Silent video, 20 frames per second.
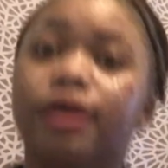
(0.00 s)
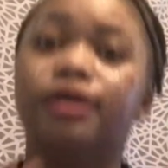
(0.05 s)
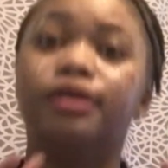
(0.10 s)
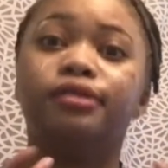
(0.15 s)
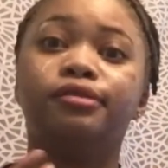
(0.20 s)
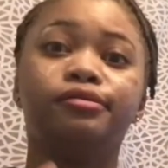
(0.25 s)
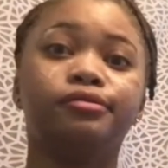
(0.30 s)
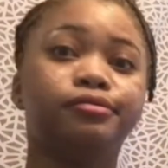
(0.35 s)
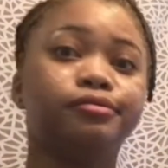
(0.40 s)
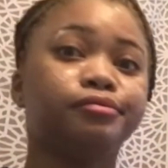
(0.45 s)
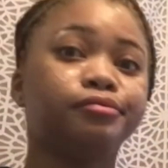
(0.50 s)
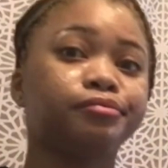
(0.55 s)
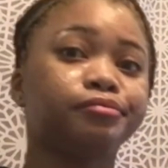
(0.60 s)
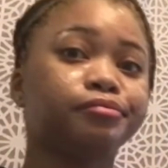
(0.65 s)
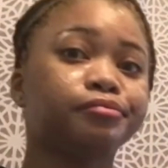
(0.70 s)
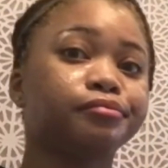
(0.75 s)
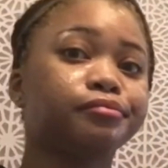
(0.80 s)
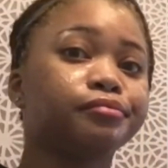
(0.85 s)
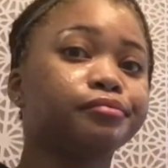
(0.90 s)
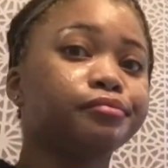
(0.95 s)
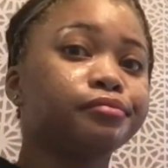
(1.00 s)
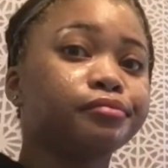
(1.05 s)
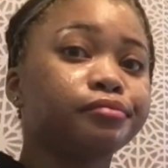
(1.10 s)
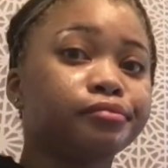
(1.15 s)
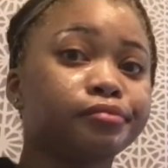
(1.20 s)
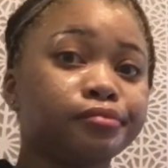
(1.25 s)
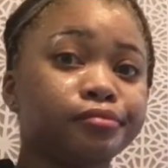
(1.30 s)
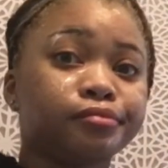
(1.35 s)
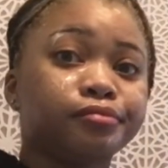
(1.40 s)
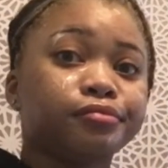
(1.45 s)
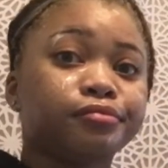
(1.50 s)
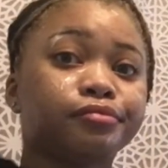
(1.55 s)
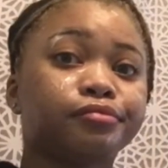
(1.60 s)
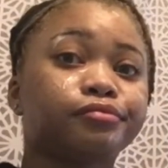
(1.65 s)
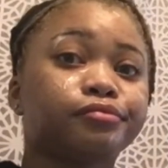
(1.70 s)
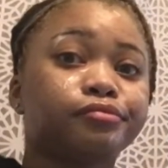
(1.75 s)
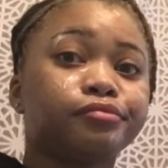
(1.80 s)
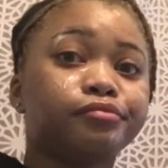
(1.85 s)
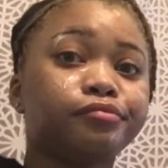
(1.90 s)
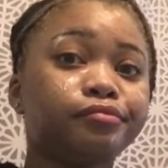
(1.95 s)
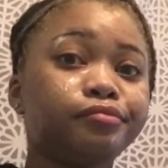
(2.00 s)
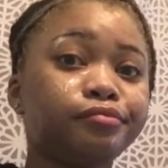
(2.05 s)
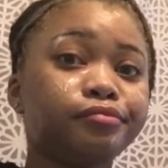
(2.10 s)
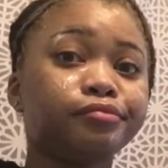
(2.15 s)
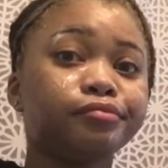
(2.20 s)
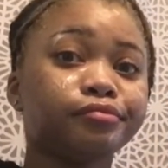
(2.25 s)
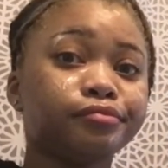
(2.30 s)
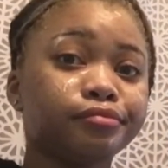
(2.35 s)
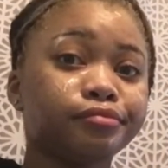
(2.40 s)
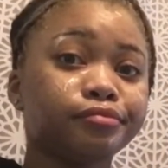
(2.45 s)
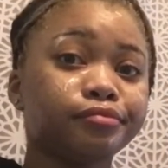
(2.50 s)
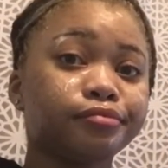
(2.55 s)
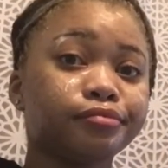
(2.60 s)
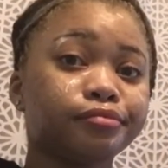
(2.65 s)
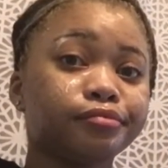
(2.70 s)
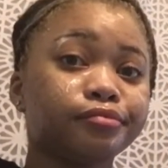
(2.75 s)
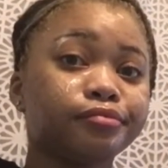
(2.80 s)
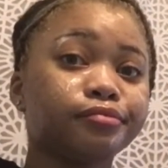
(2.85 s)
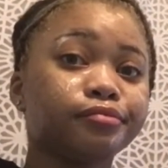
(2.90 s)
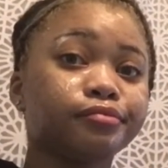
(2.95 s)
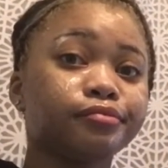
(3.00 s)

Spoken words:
No one is speaking in this clip.